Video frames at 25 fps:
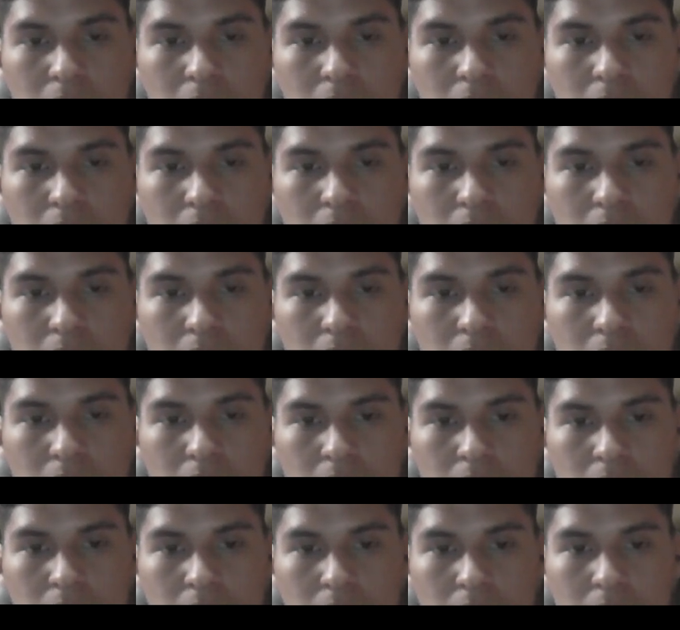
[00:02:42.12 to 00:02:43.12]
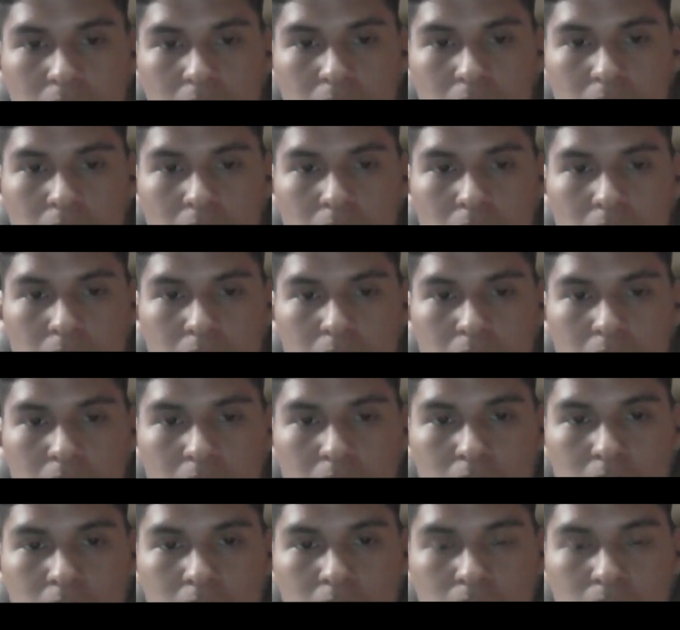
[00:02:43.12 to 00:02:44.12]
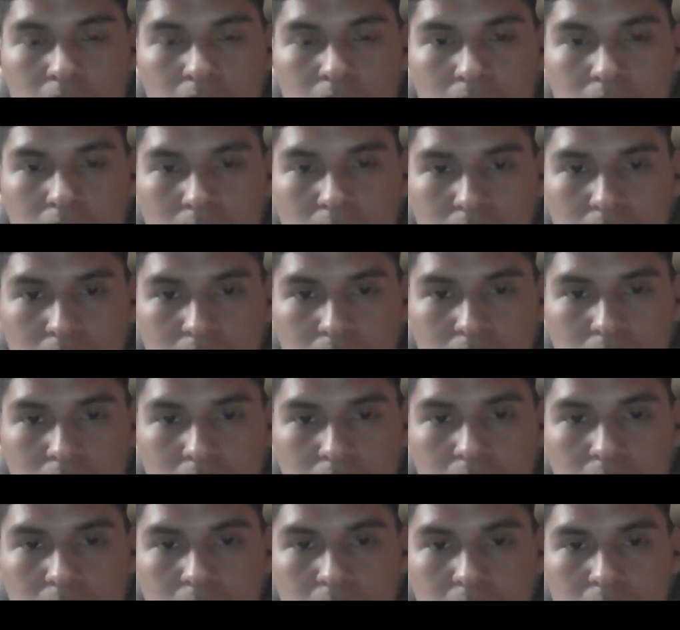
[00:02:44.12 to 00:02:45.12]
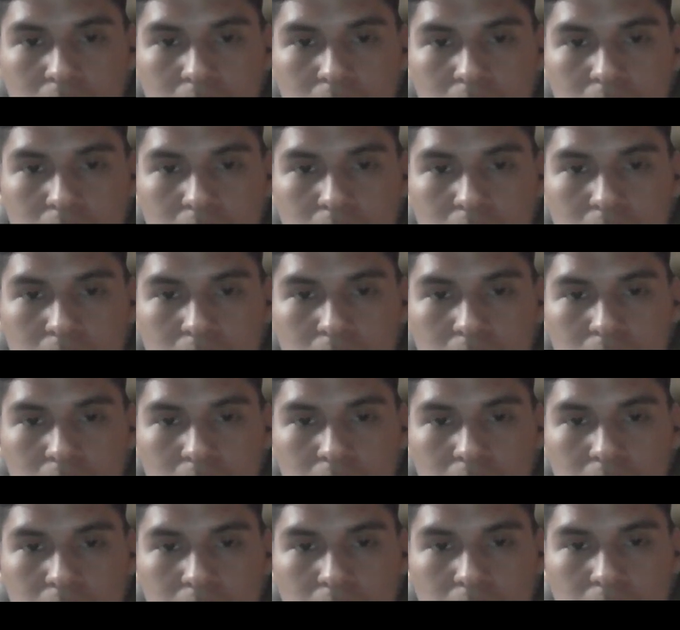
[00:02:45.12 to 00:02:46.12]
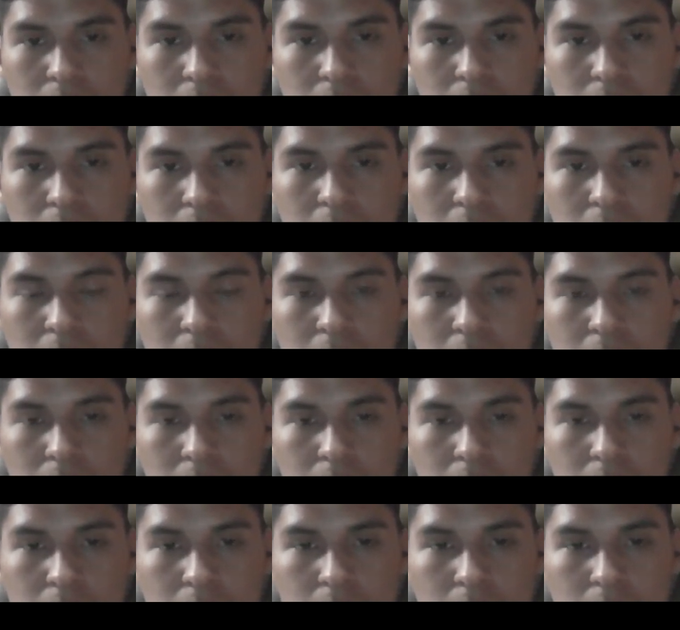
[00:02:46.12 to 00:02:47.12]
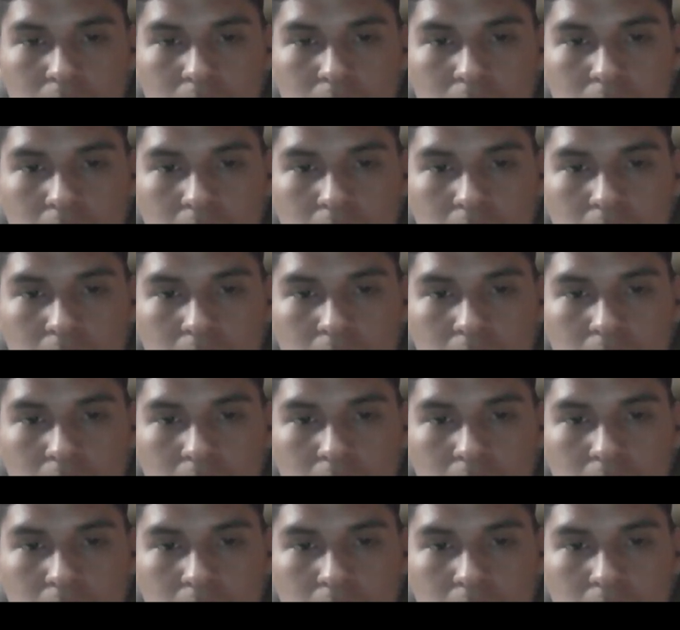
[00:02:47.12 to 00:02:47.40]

(silent)